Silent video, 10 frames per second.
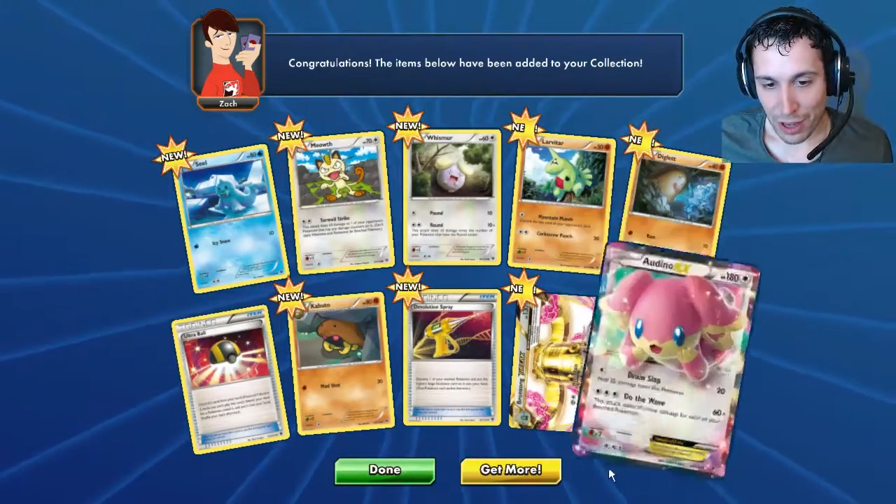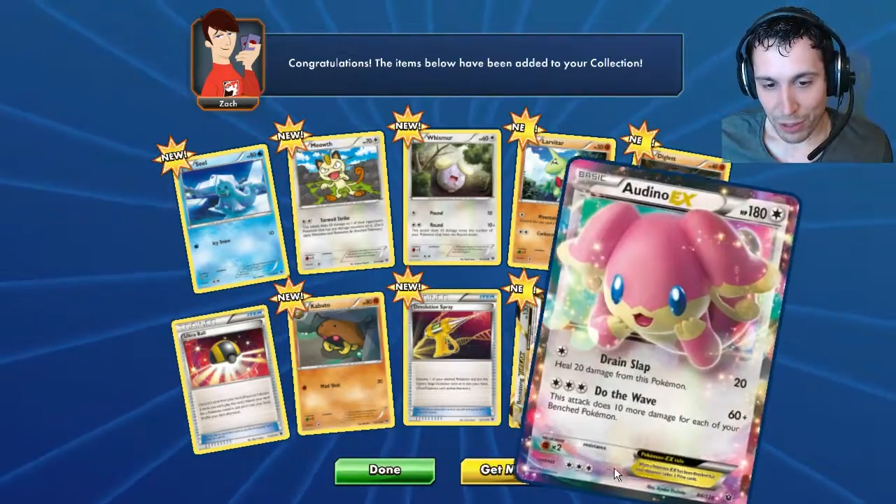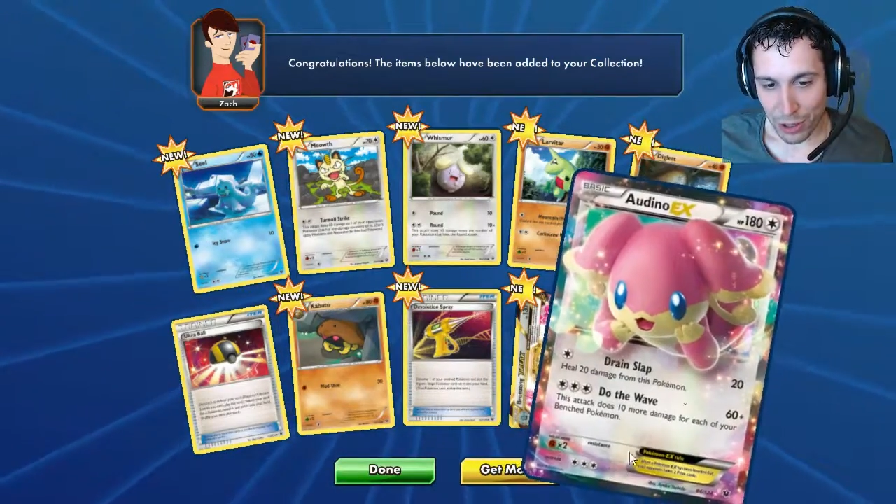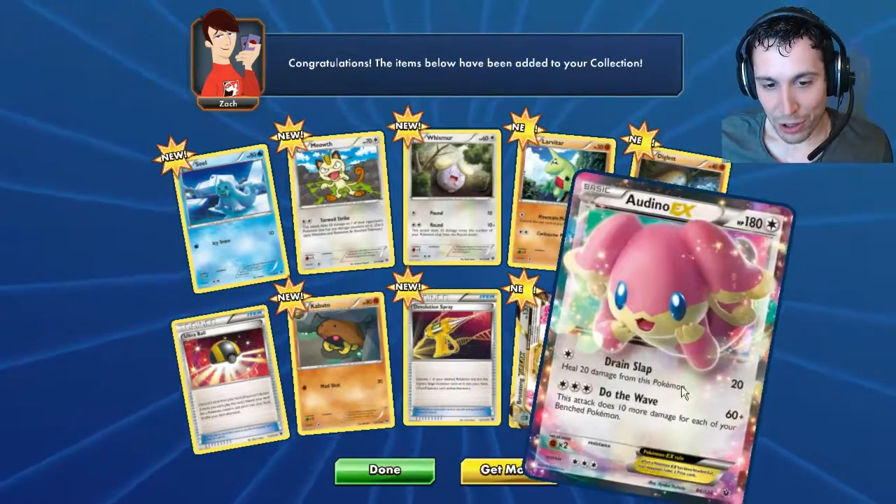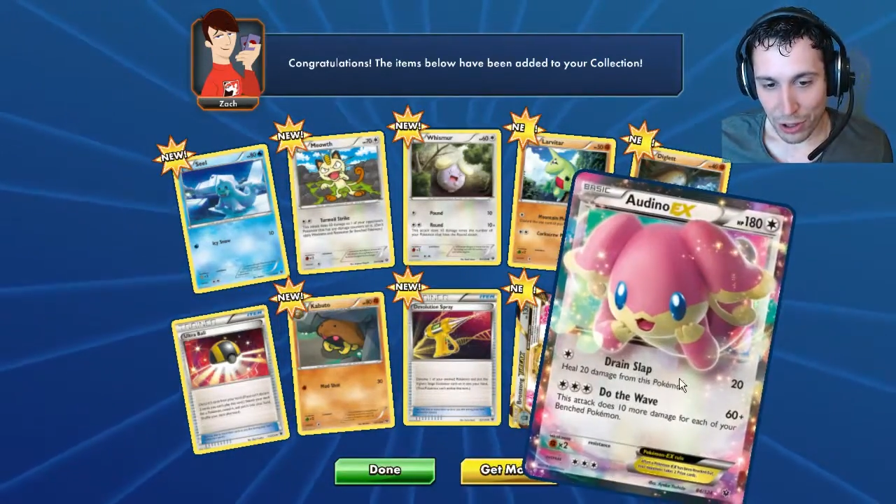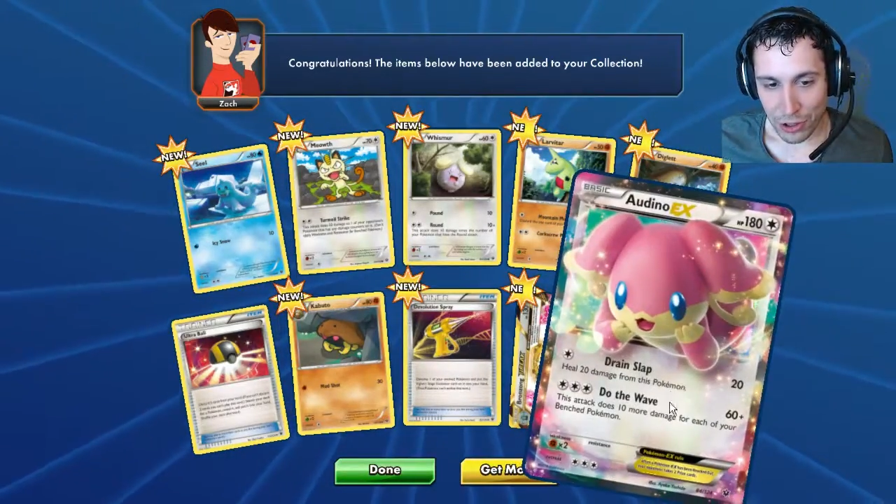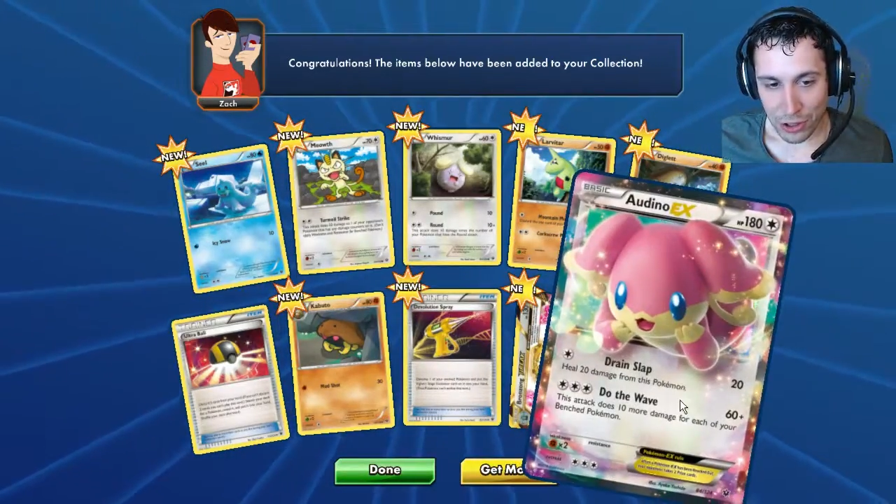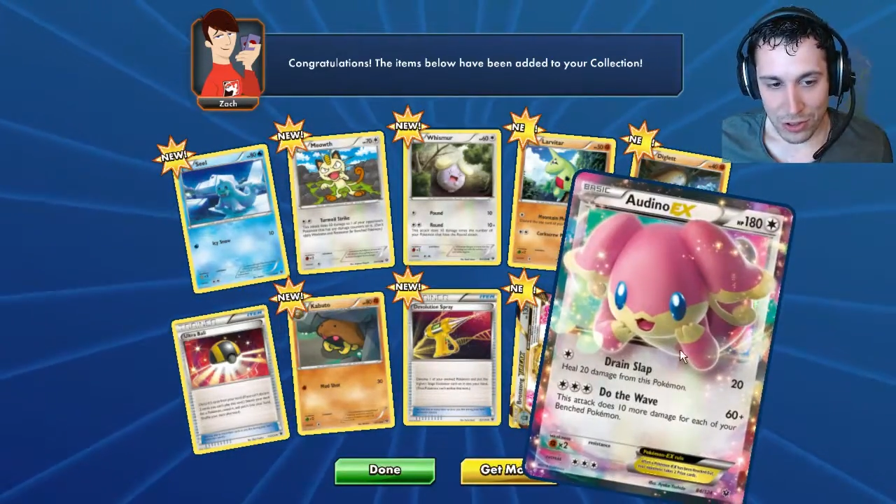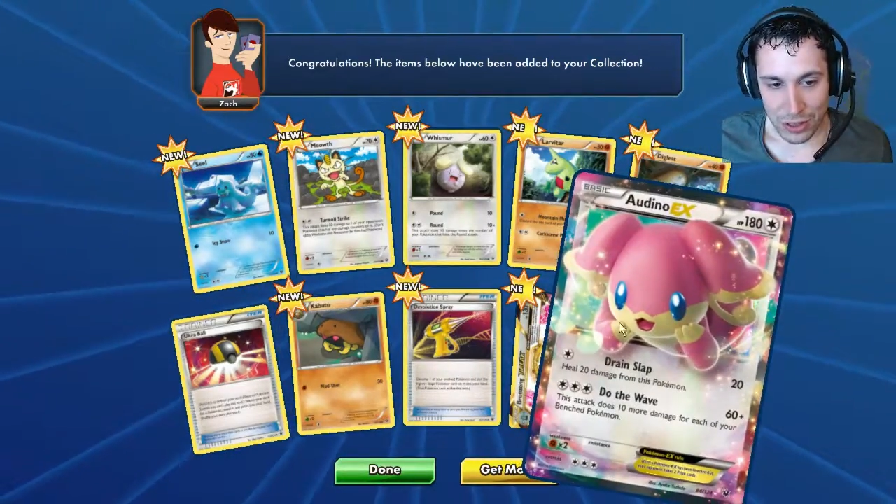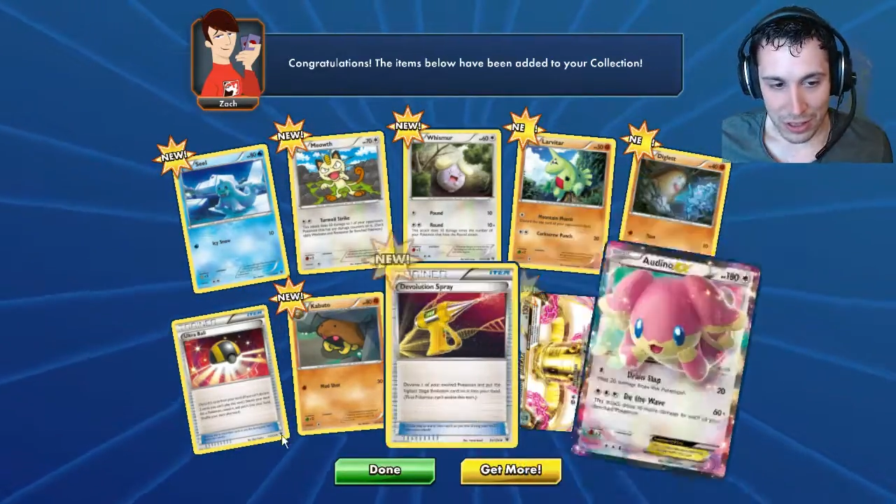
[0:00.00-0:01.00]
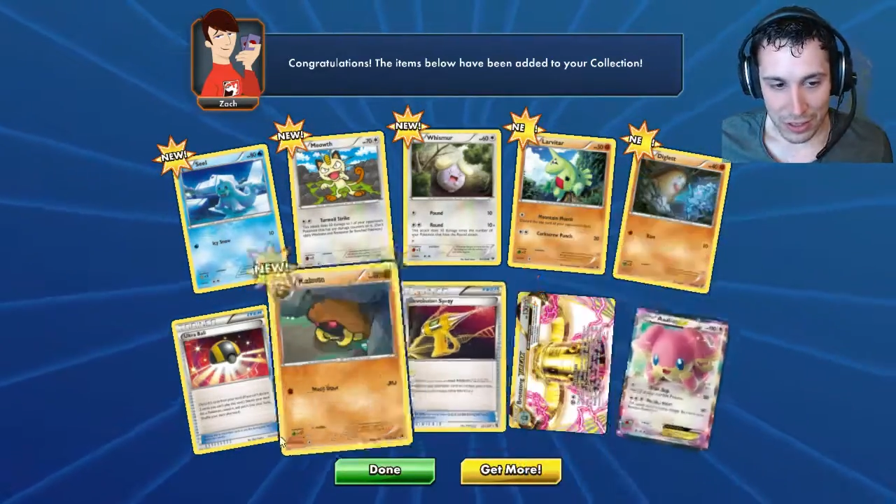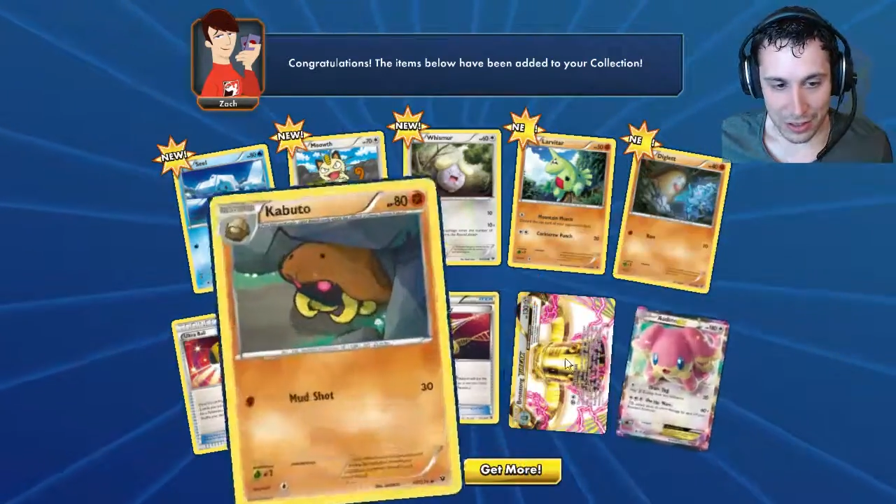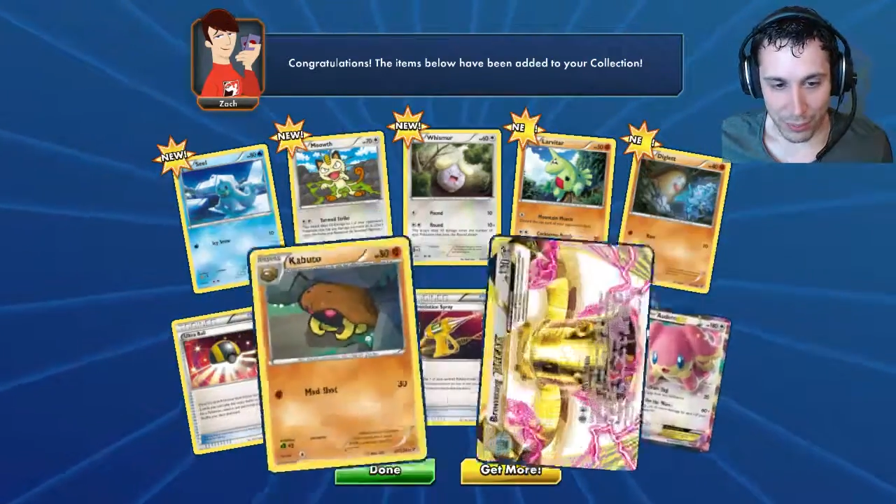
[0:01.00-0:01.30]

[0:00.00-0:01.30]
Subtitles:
we could use it at some